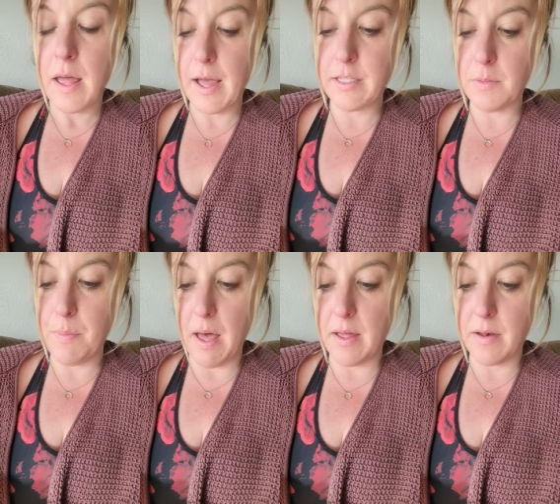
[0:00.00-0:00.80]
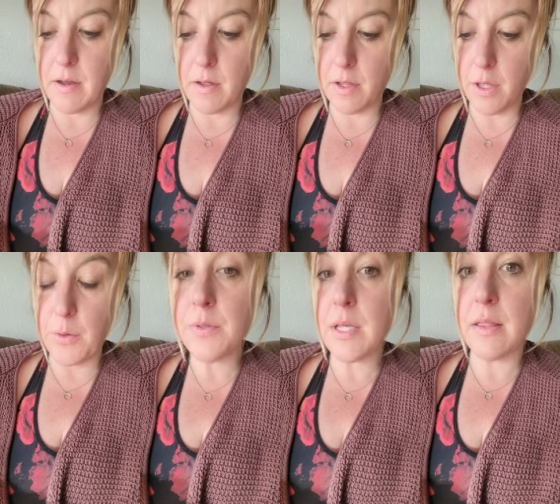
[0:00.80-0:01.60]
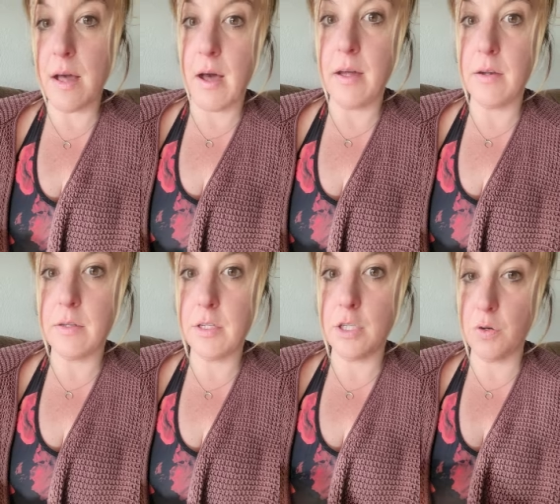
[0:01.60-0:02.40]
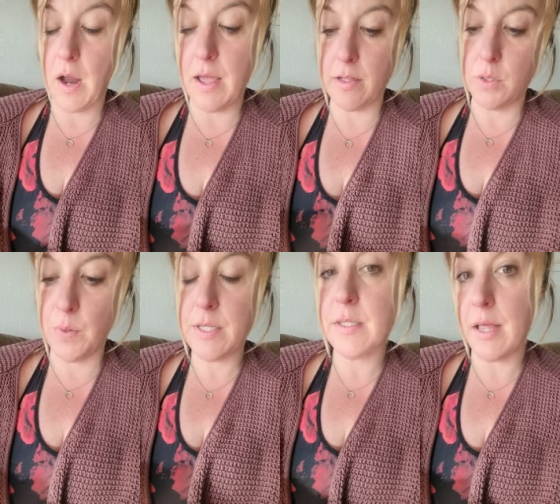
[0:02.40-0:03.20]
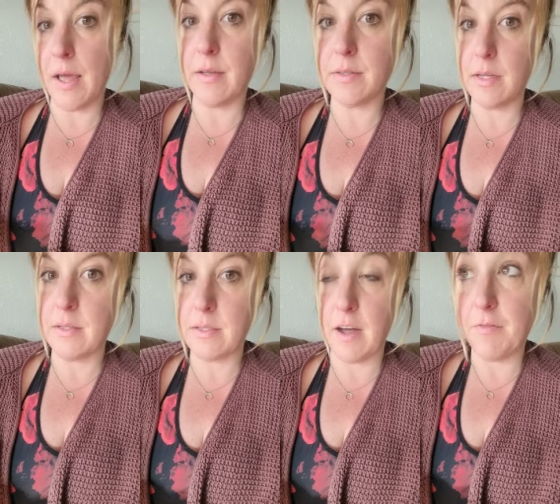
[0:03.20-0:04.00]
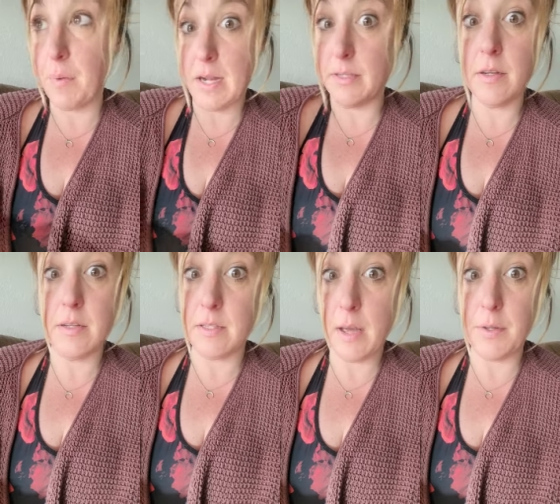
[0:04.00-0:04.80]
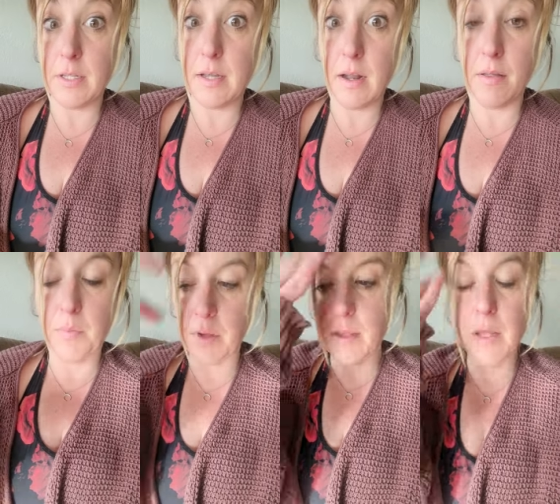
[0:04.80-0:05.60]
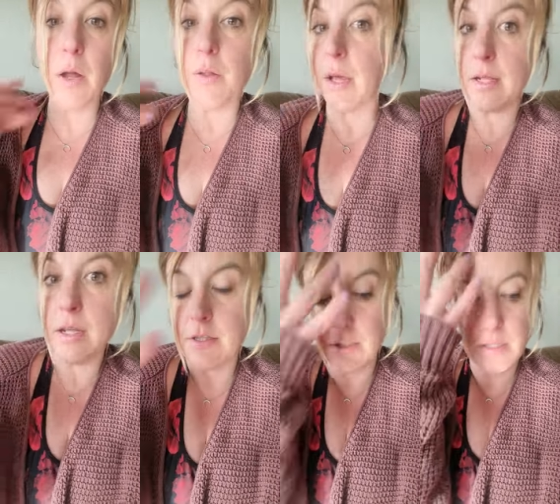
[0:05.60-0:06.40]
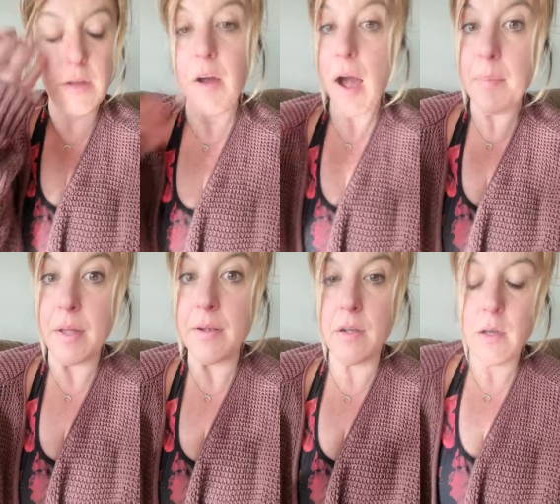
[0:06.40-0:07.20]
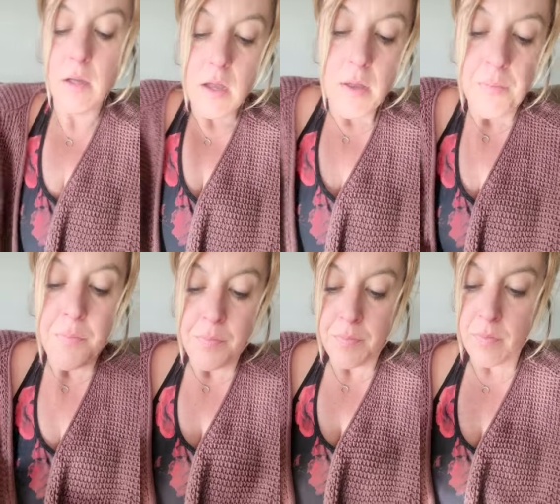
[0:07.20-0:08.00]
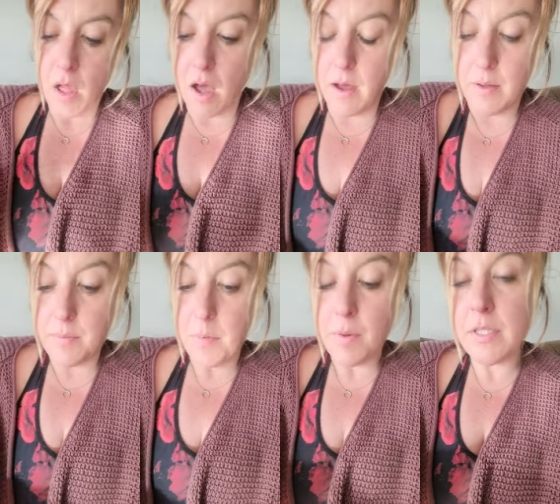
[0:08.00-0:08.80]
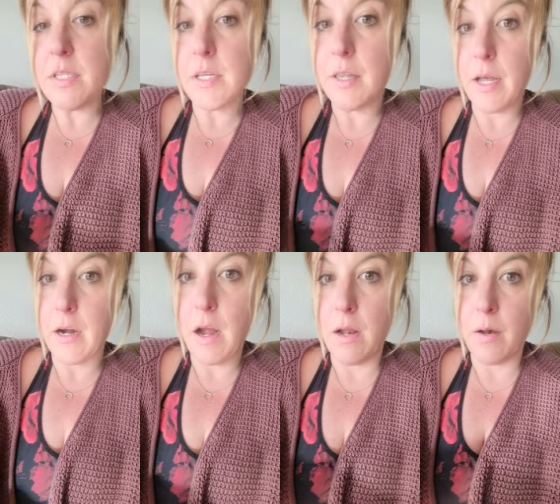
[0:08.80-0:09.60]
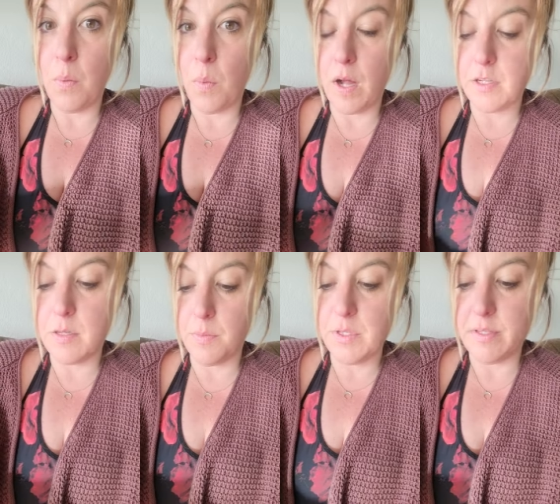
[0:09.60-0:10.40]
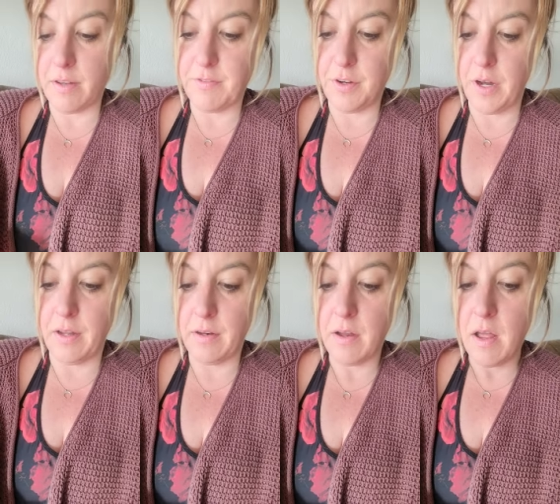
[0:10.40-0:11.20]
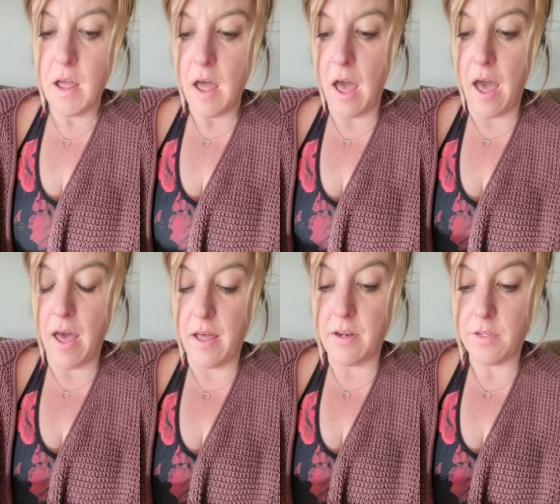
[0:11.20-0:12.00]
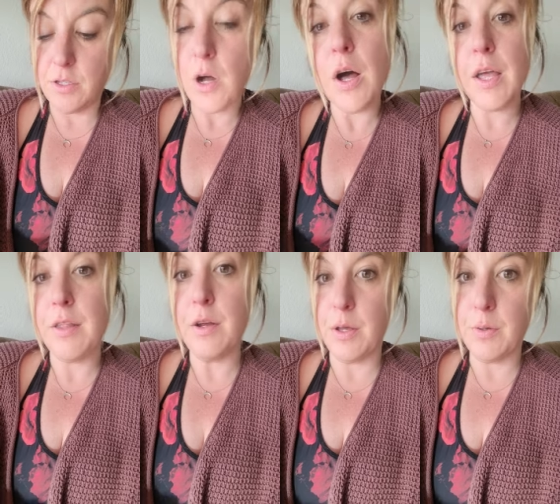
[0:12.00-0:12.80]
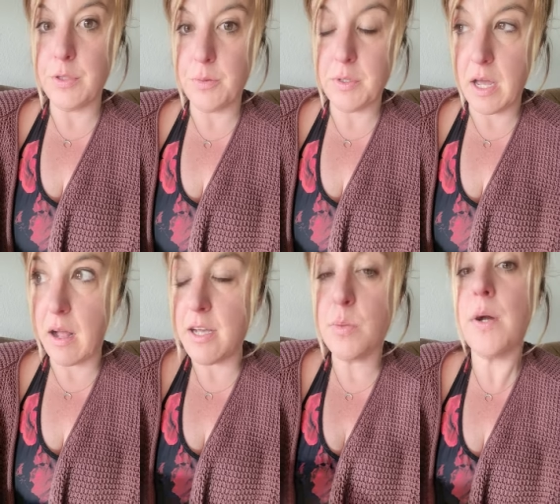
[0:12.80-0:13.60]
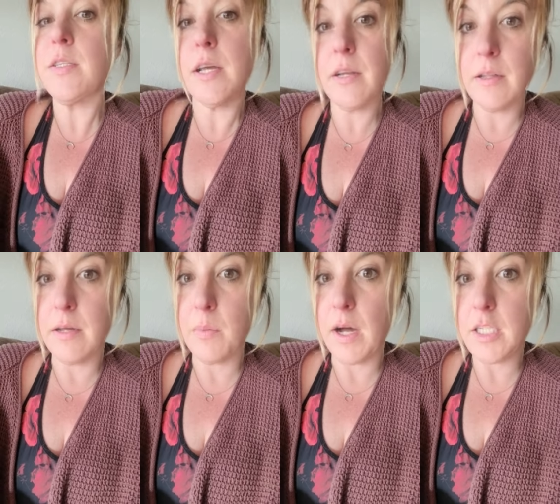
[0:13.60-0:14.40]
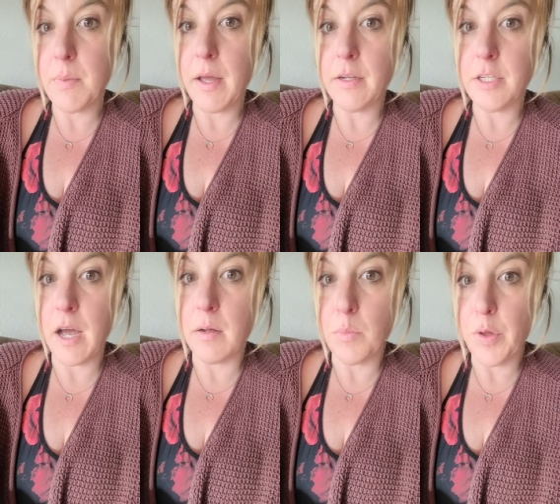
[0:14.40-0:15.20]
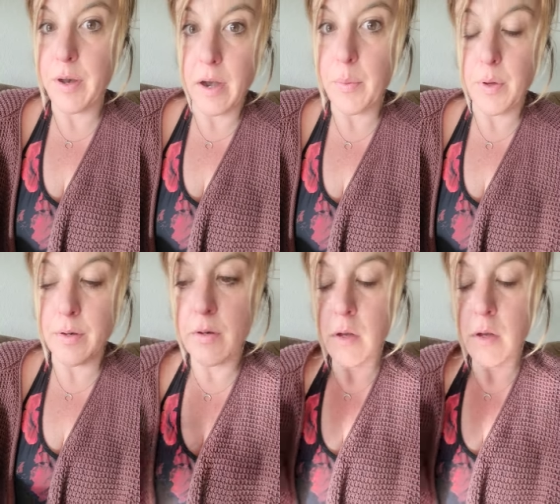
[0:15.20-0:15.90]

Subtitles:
it's been using that to try and twist things and stuff. But I still didn't say what they said. It just never happened. But to sit there and watch someone suffering and stalking their YouTube channel, I swear Sandy Leal watched my channel more than anyone.